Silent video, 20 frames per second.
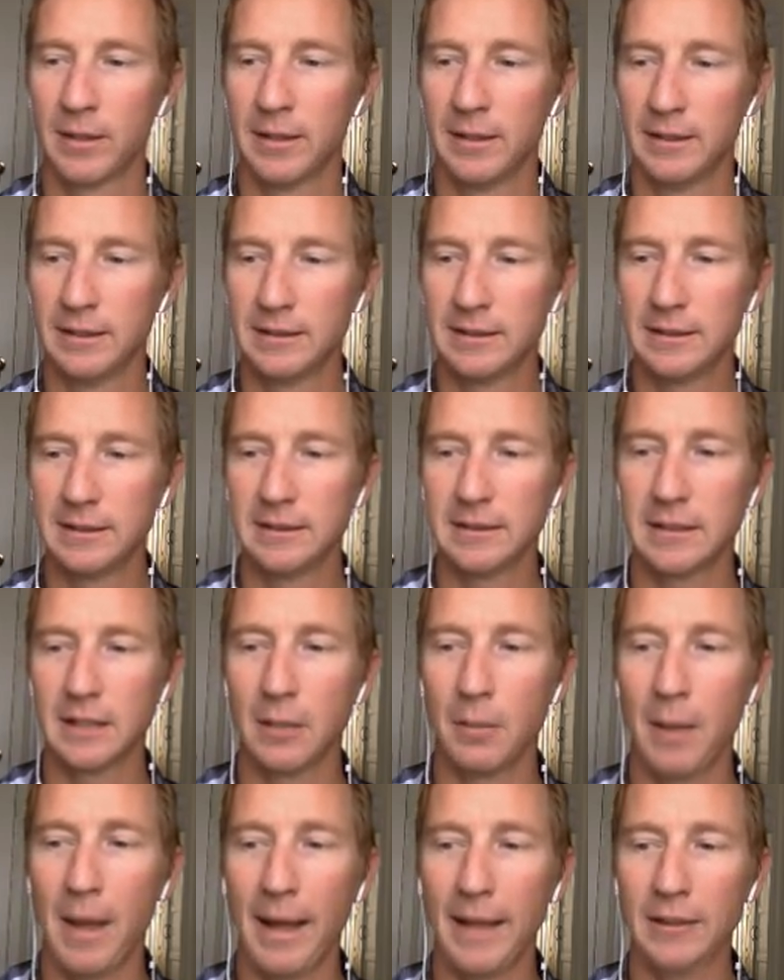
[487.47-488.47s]
since a
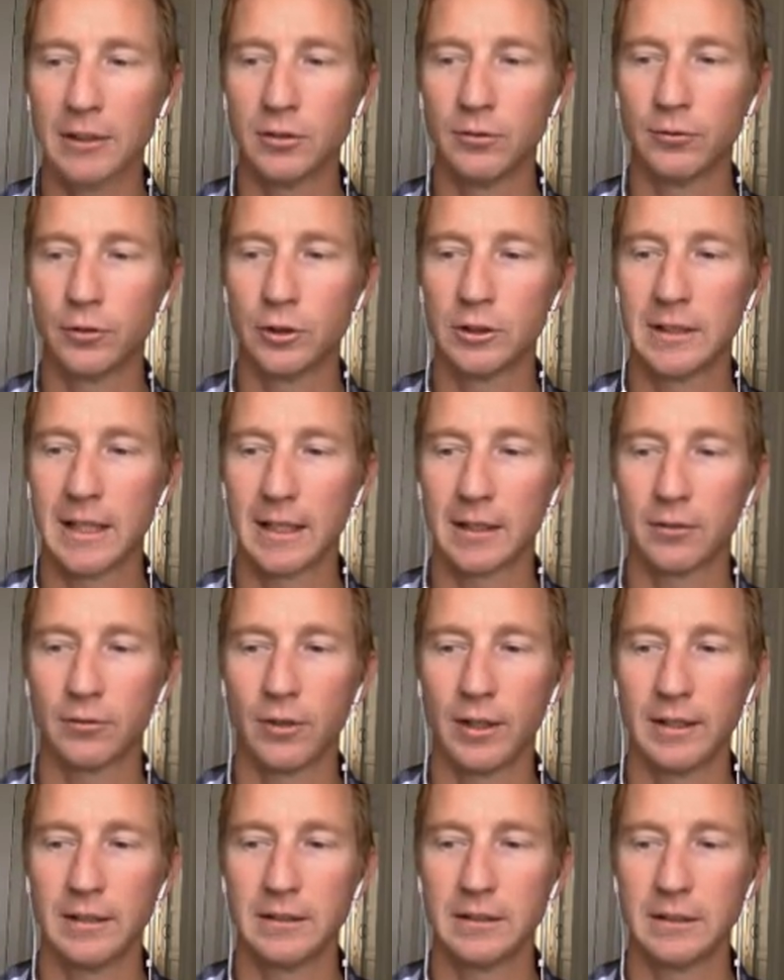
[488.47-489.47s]
passion for
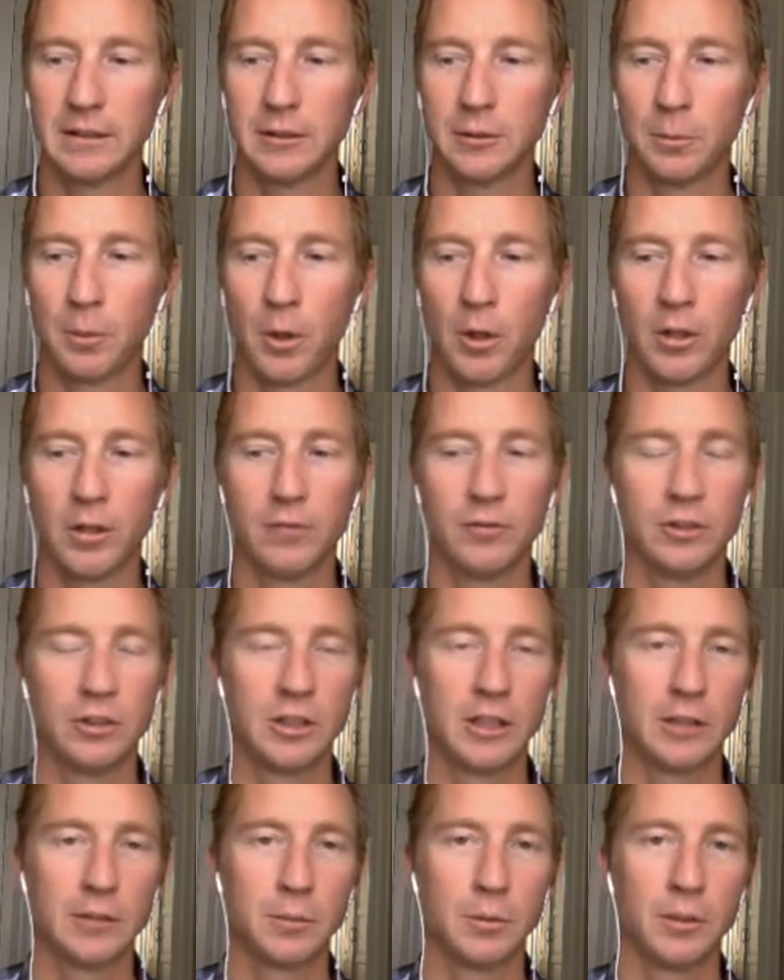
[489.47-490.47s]
sacrifice is part of a
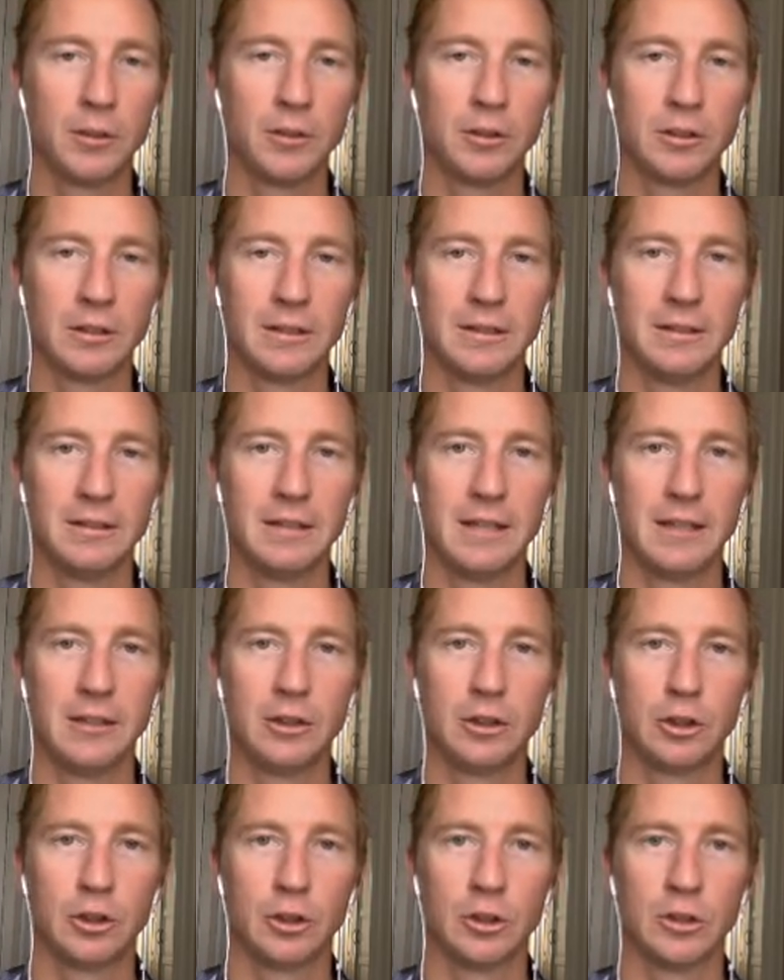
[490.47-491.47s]
chess player's
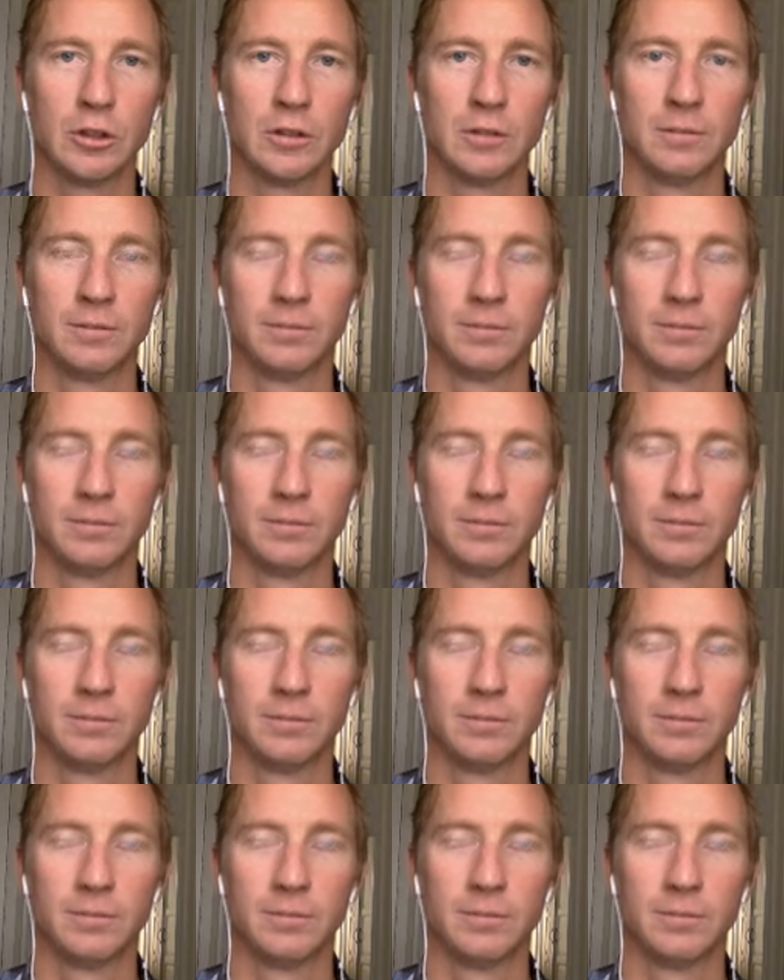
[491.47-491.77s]
nature.